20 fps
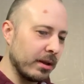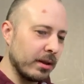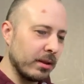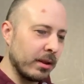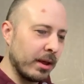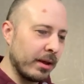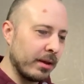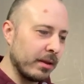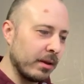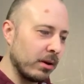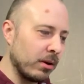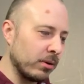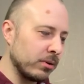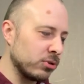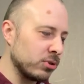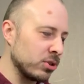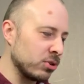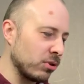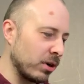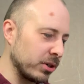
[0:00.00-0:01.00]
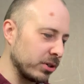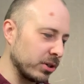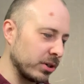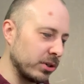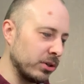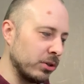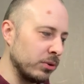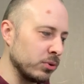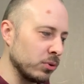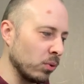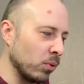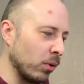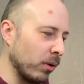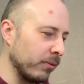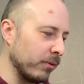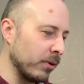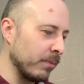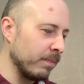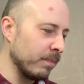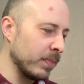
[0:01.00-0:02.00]
can use all of
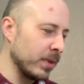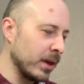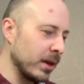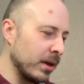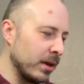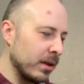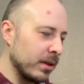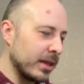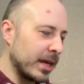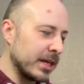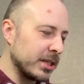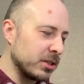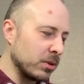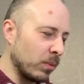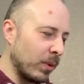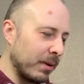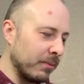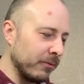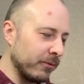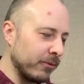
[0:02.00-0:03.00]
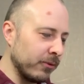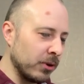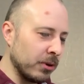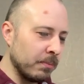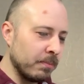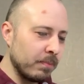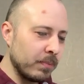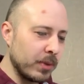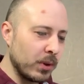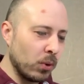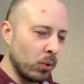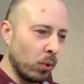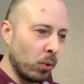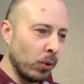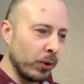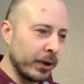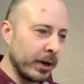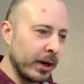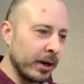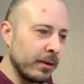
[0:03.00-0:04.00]
them. That's the one for
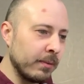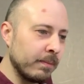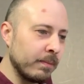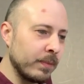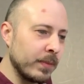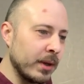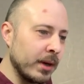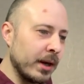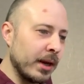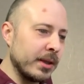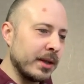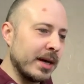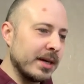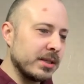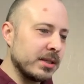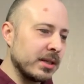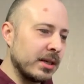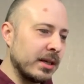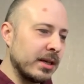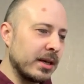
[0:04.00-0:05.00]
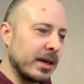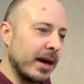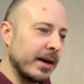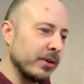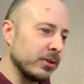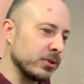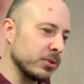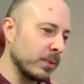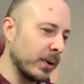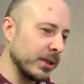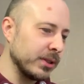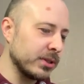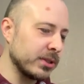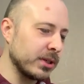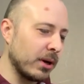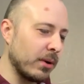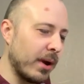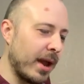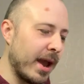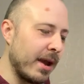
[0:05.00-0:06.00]
Order, and that's the Chaos one.
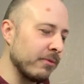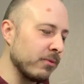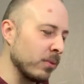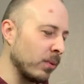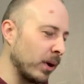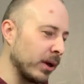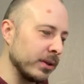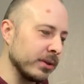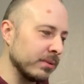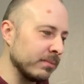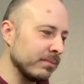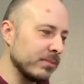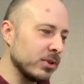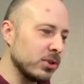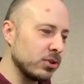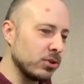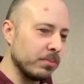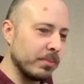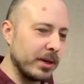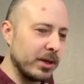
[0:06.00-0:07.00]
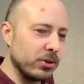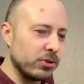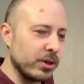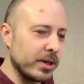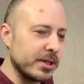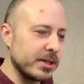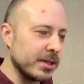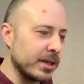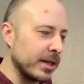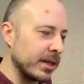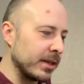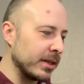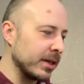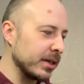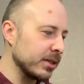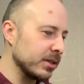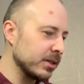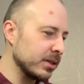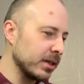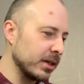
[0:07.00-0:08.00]
So everyone should be interested in
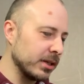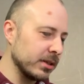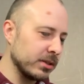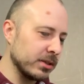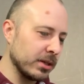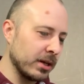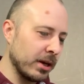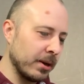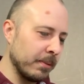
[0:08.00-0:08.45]
this. It's